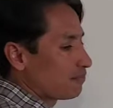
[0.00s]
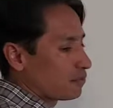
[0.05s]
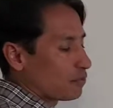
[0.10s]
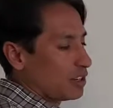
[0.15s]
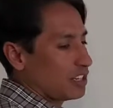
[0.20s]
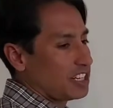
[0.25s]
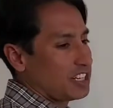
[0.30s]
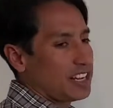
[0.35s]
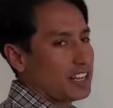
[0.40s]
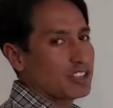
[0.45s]

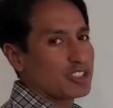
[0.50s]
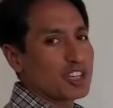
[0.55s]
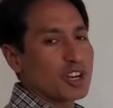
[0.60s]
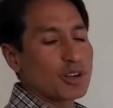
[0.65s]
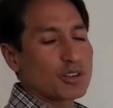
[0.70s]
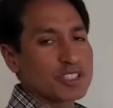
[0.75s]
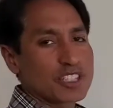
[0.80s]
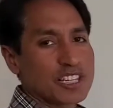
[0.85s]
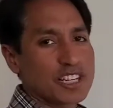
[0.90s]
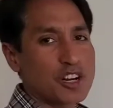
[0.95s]
when you tell
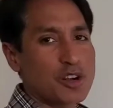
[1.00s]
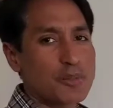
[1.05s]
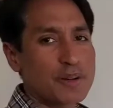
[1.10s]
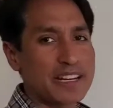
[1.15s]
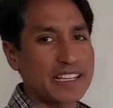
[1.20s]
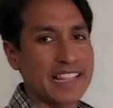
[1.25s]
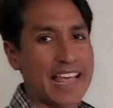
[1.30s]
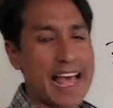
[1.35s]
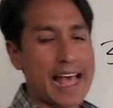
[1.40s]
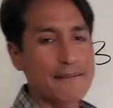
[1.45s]
jokes and
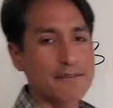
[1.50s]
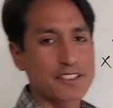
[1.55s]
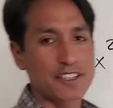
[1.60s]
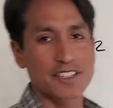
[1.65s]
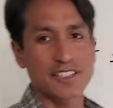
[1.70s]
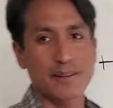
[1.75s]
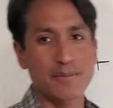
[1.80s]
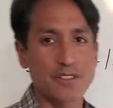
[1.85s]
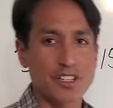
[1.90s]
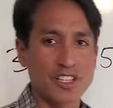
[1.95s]
nobody laughs,
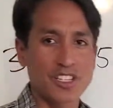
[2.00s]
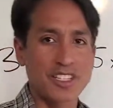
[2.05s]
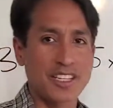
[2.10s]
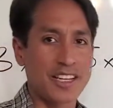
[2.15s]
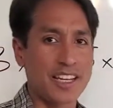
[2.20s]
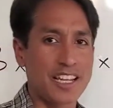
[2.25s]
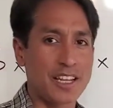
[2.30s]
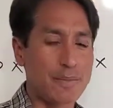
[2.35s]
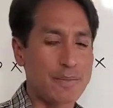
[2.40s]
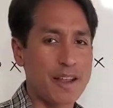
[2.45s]
because I'm just
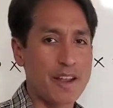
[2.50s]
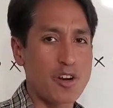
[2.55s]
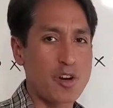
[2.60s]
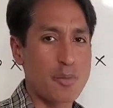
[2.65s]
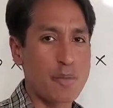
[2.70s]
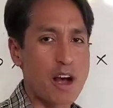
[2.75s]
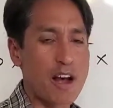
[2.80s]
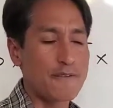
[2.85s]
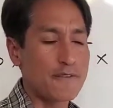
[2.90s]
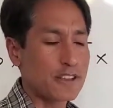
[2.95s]
sitting in my
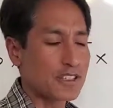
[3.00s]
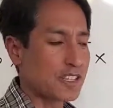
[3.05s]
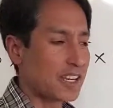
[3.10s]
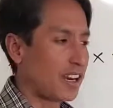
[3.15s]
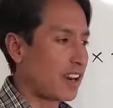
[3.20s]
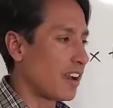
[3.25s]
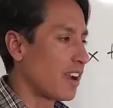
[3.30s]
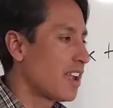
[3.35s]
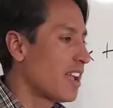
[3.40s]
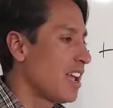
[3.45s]
home office
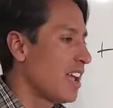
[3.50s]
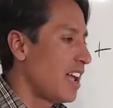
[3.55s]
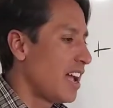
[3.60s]
here,